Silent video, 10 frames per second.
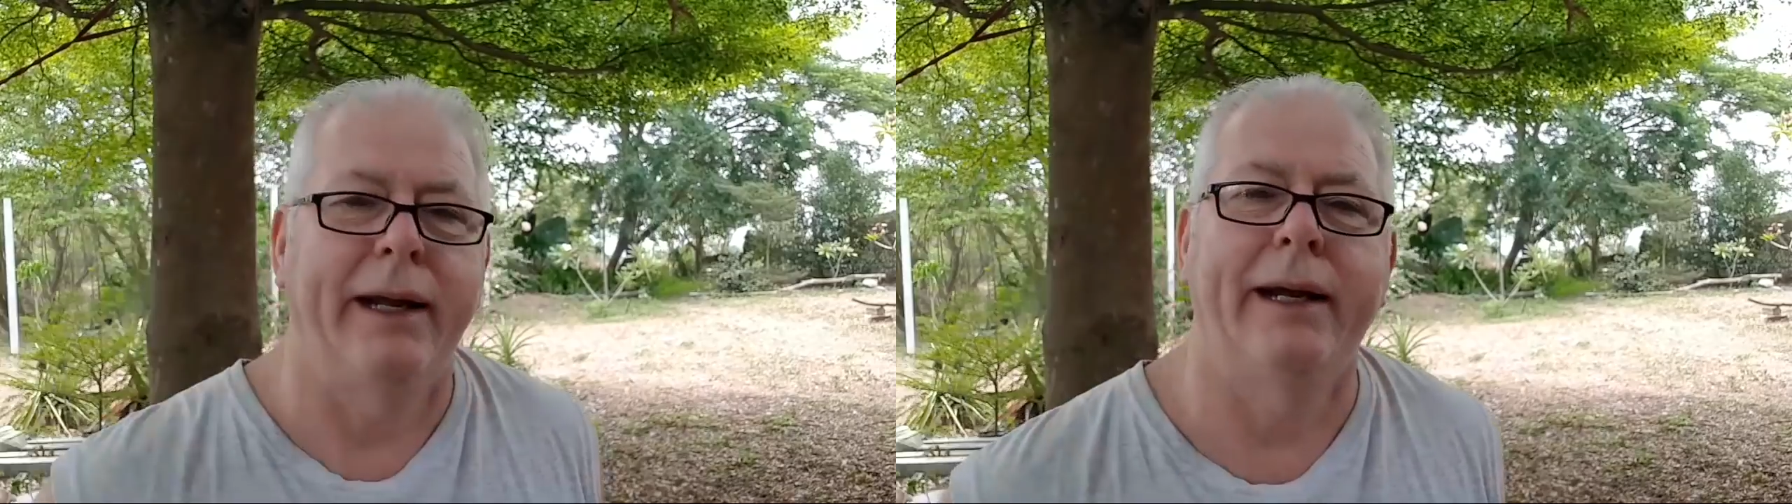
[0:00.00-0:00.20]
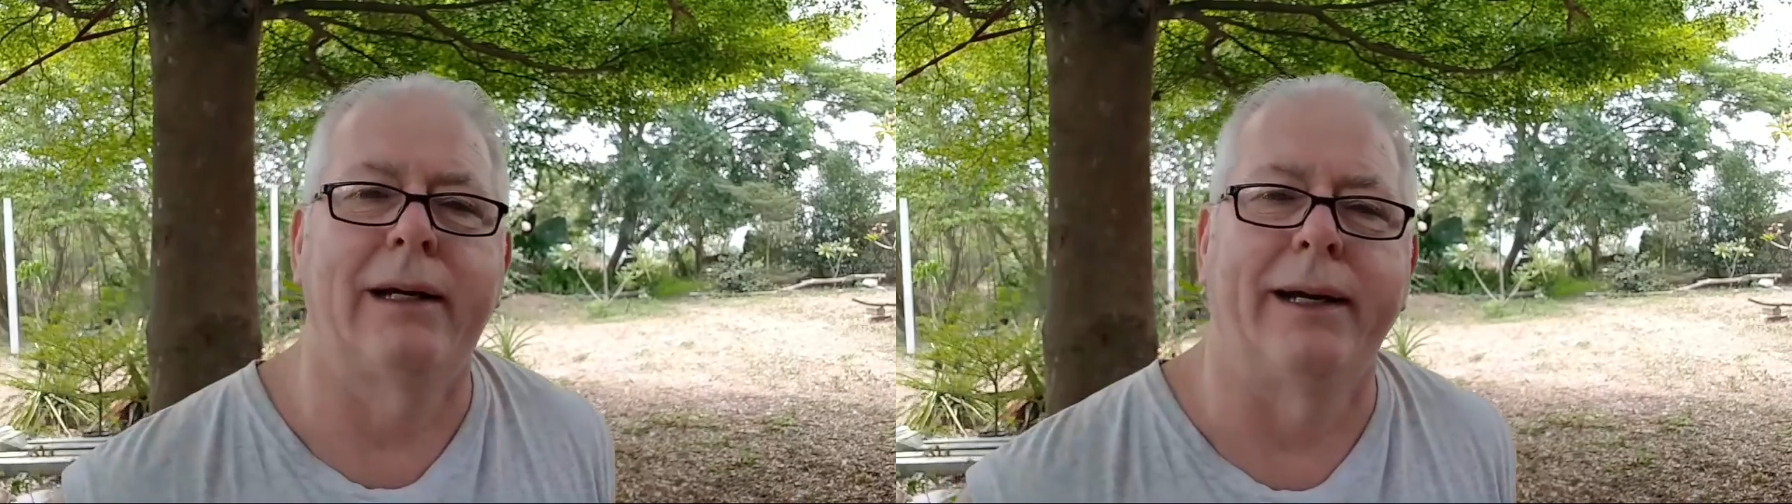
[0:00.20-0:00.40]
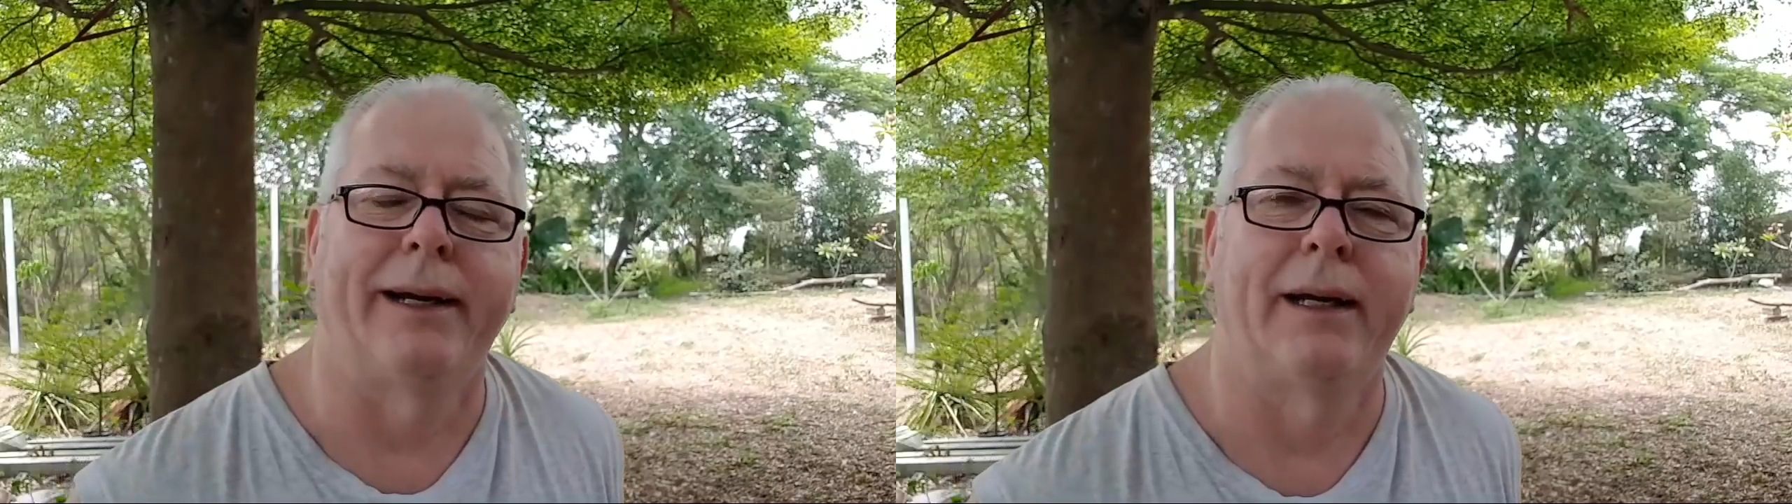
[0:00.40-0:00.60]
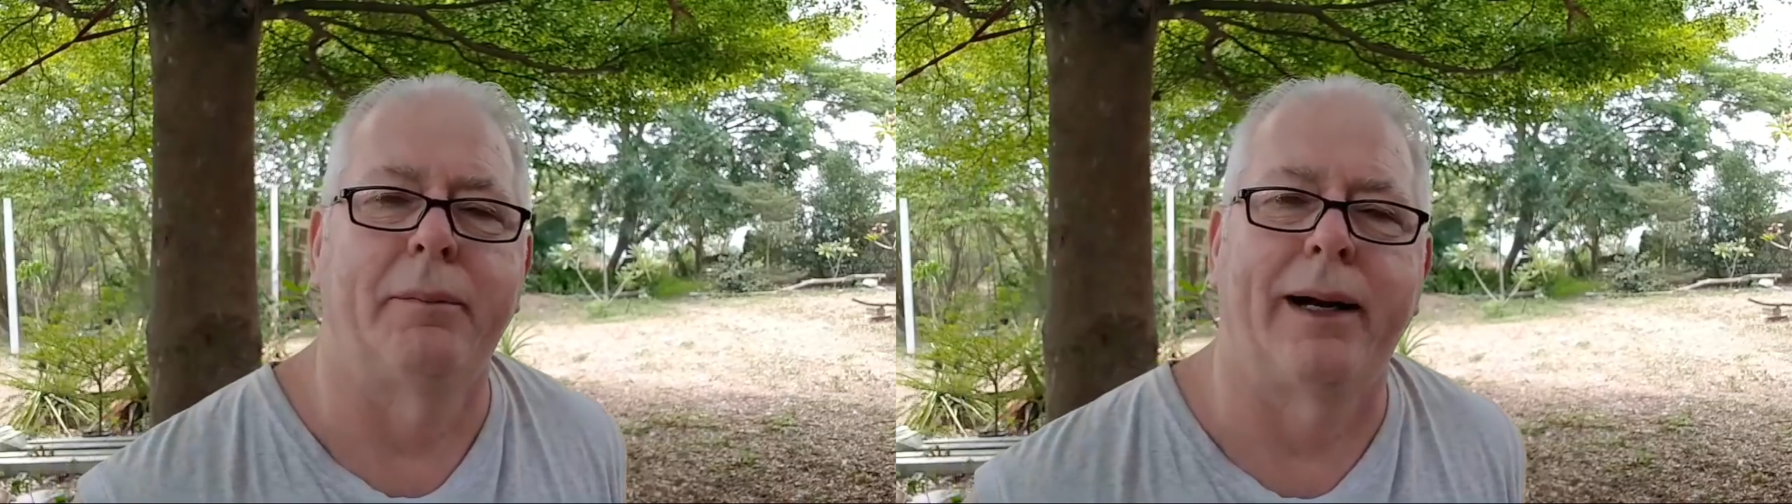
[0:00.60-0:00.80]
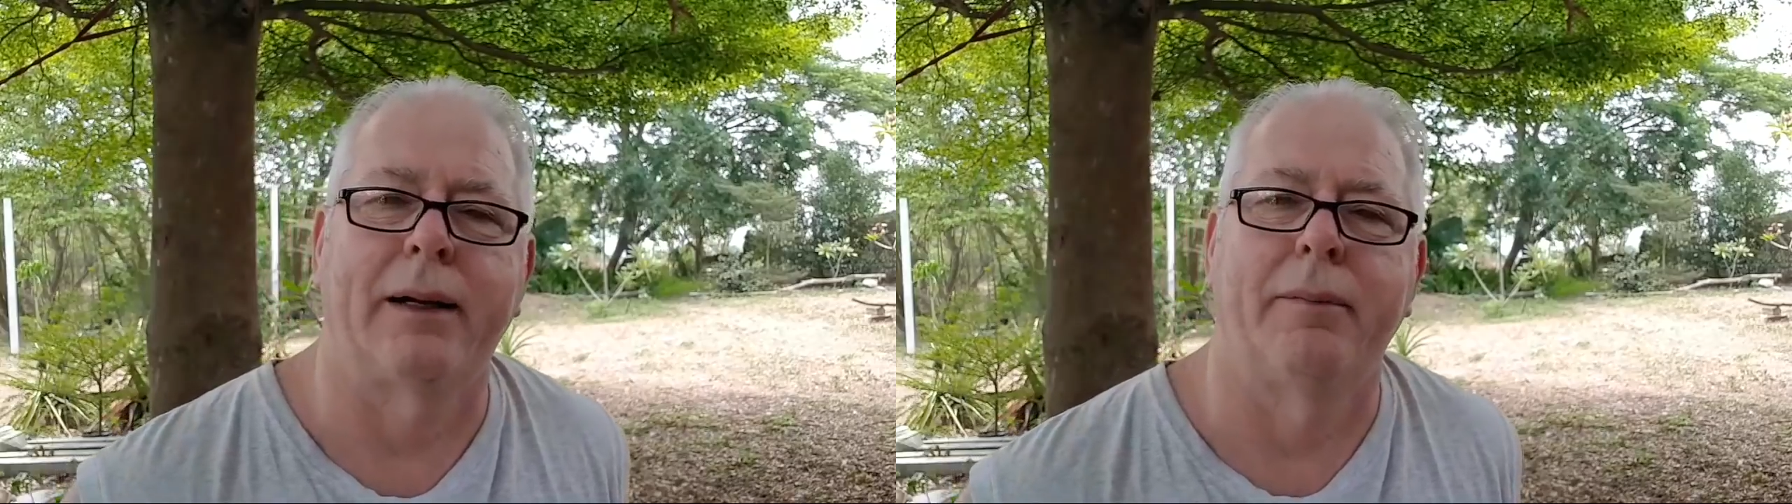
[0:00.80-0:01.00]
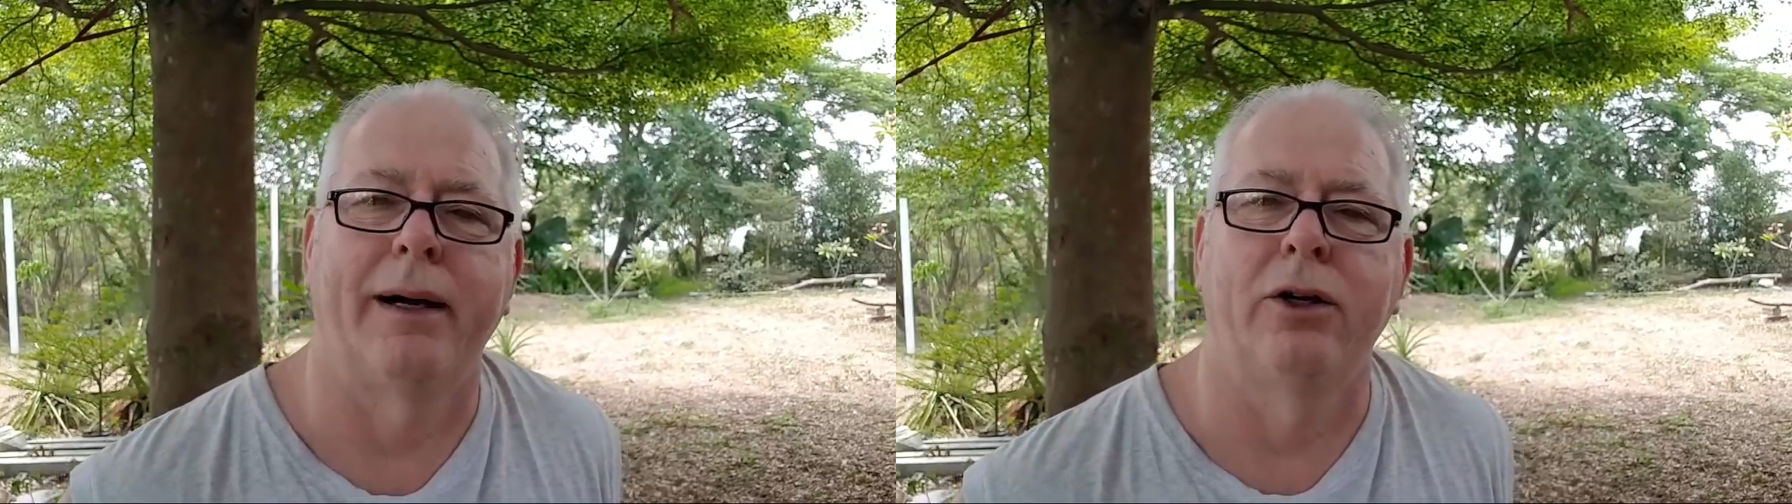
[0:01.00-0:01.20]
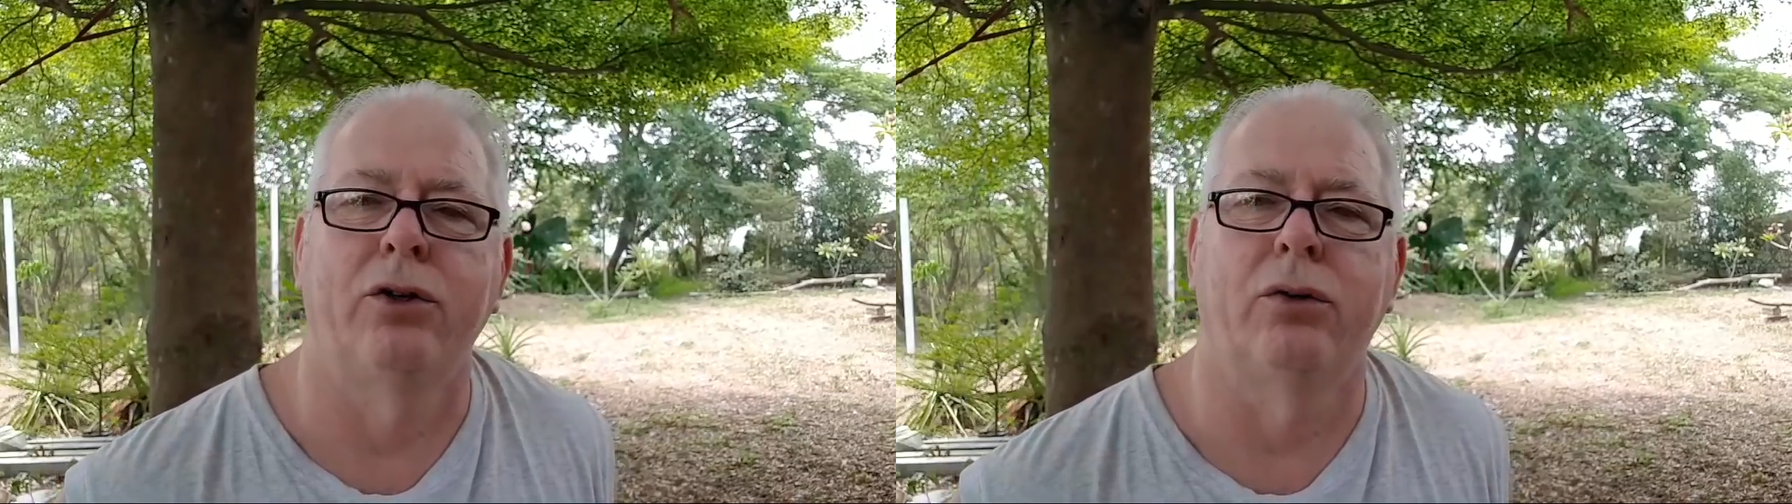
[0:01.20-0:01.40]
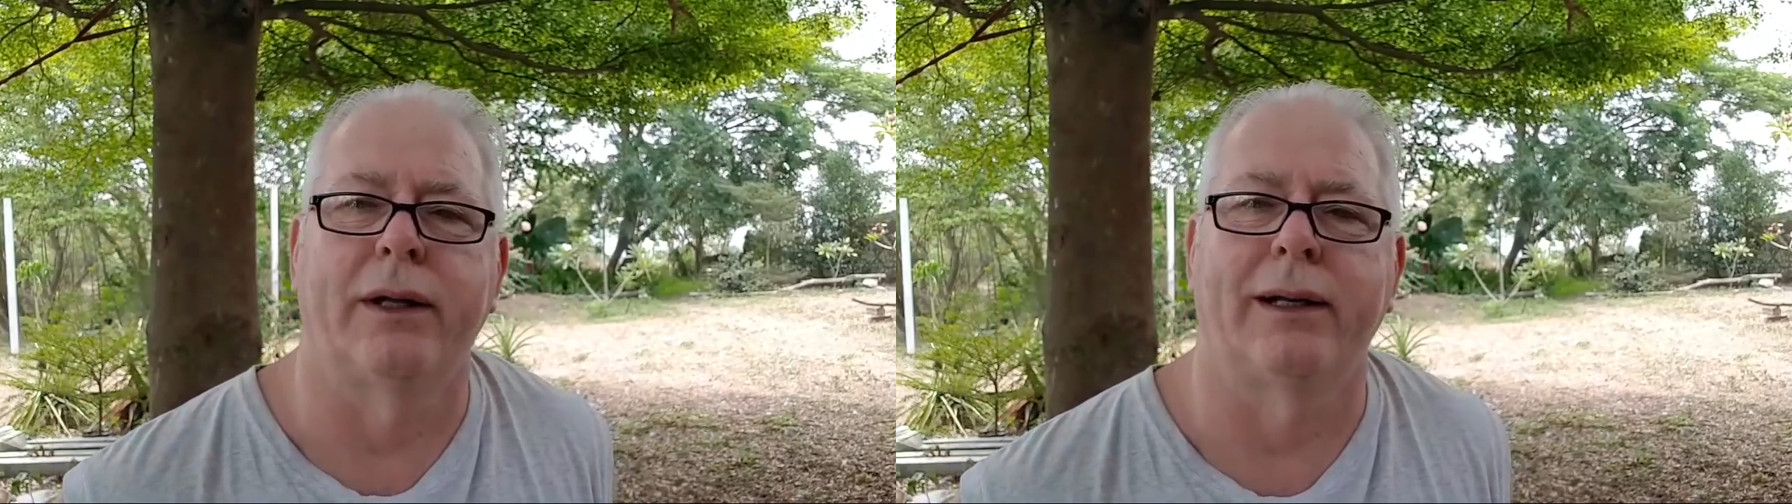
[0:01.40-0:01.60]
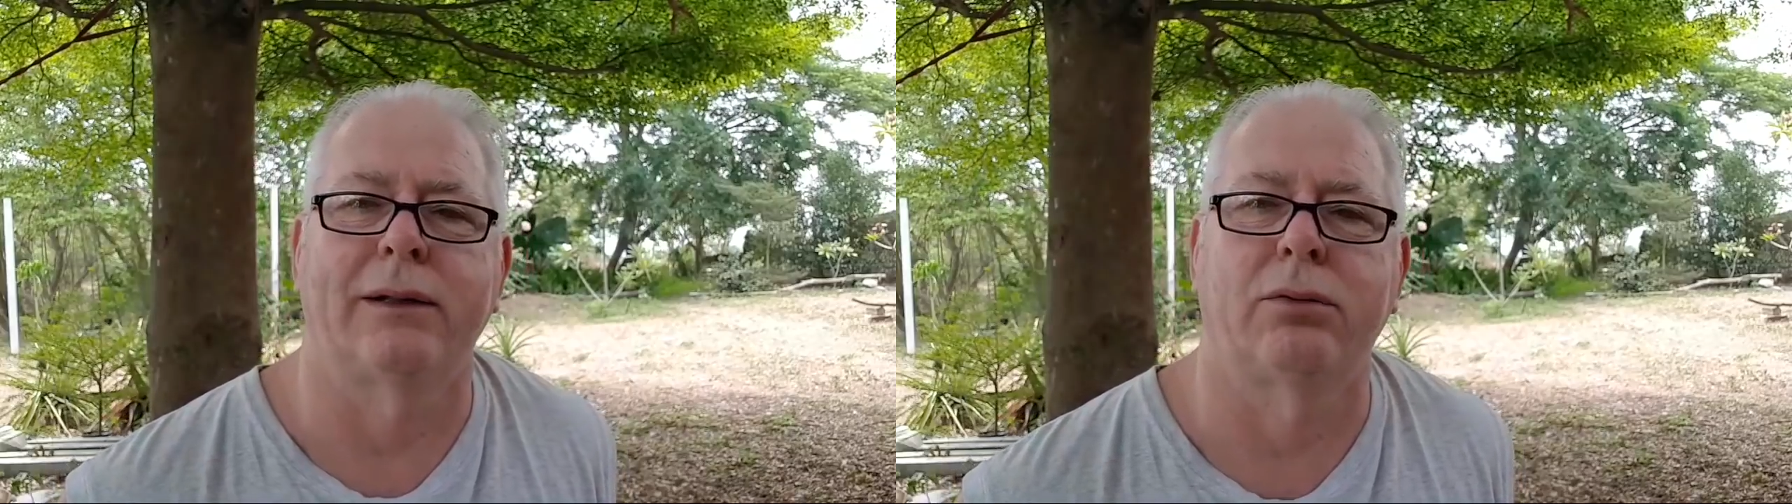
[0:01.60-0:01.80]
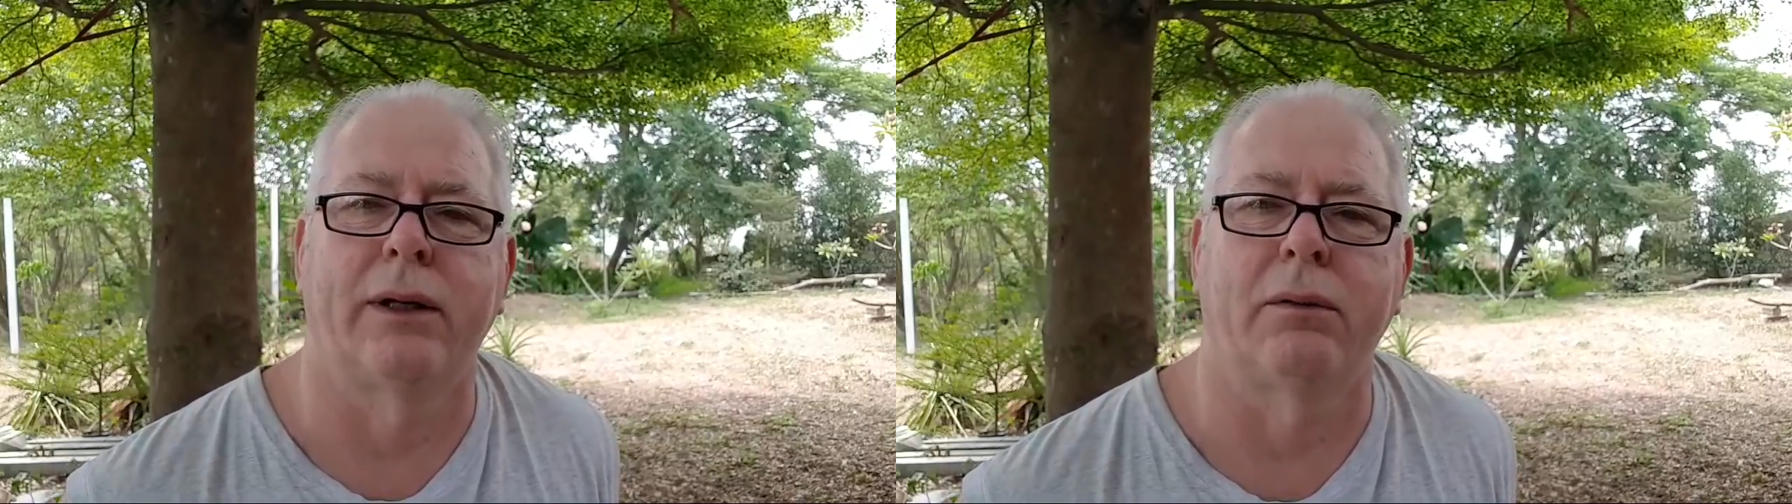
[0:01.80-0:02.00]
inkling in the back of my noodle that
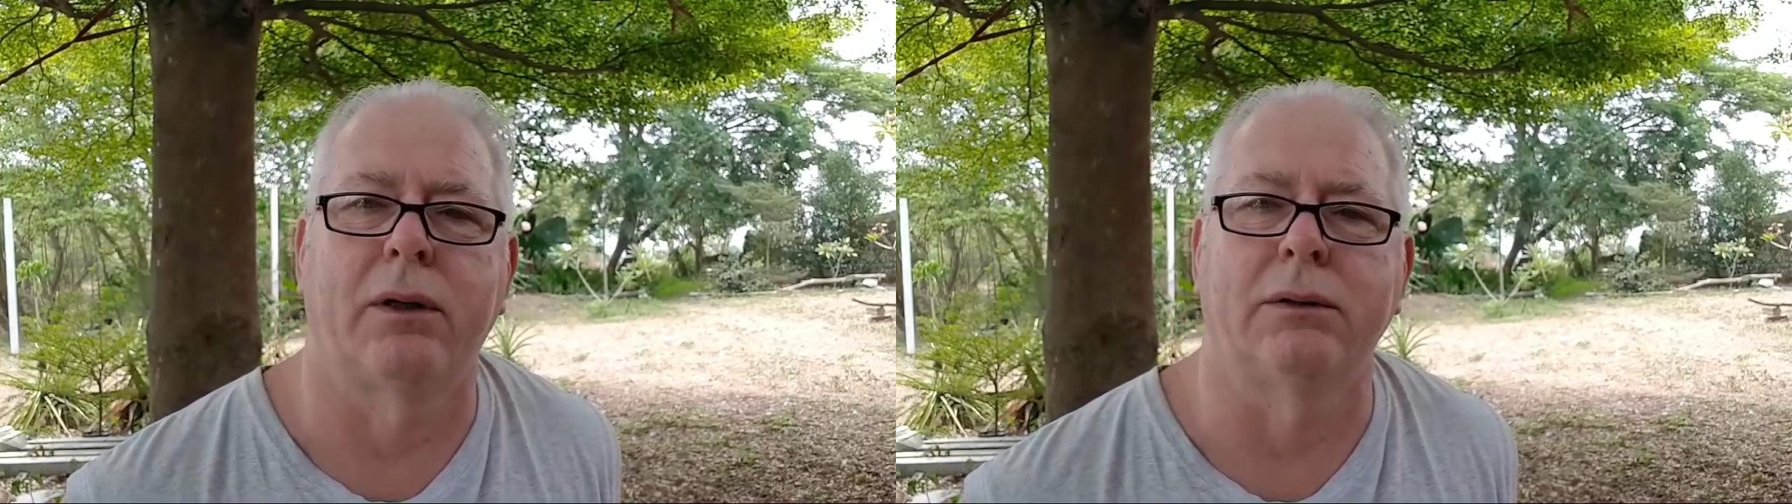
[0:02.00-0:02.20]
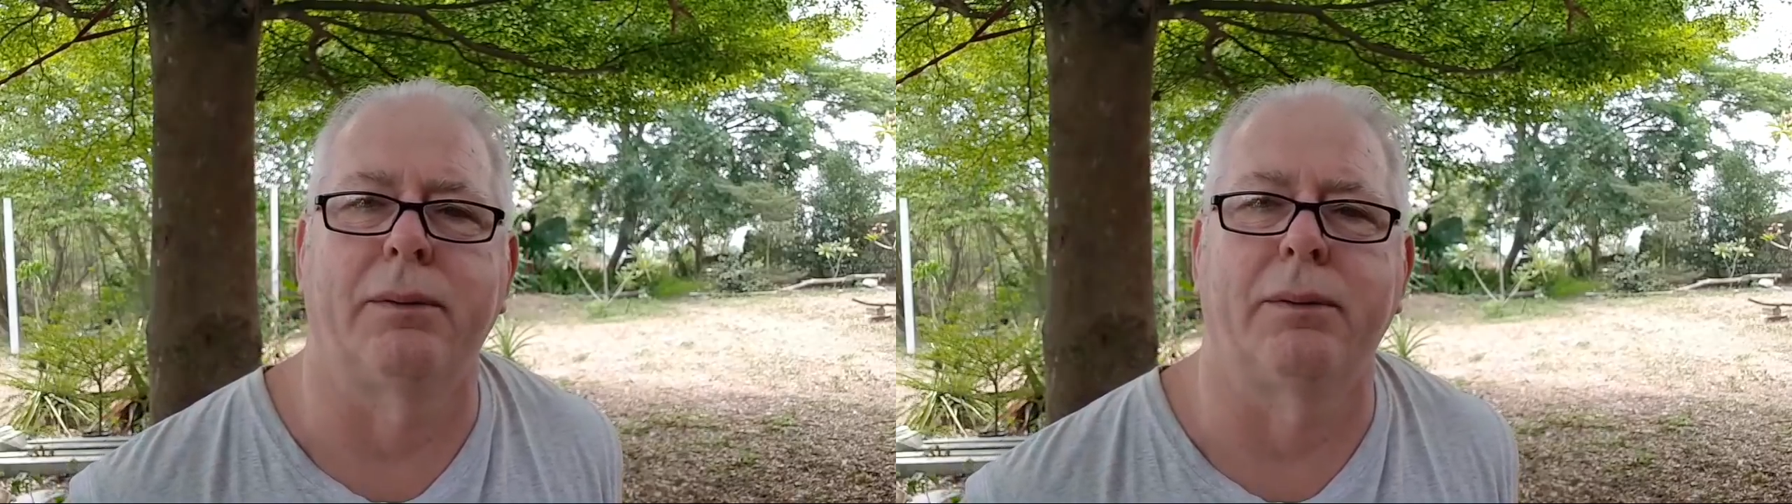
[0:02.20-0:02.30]
that's what it was,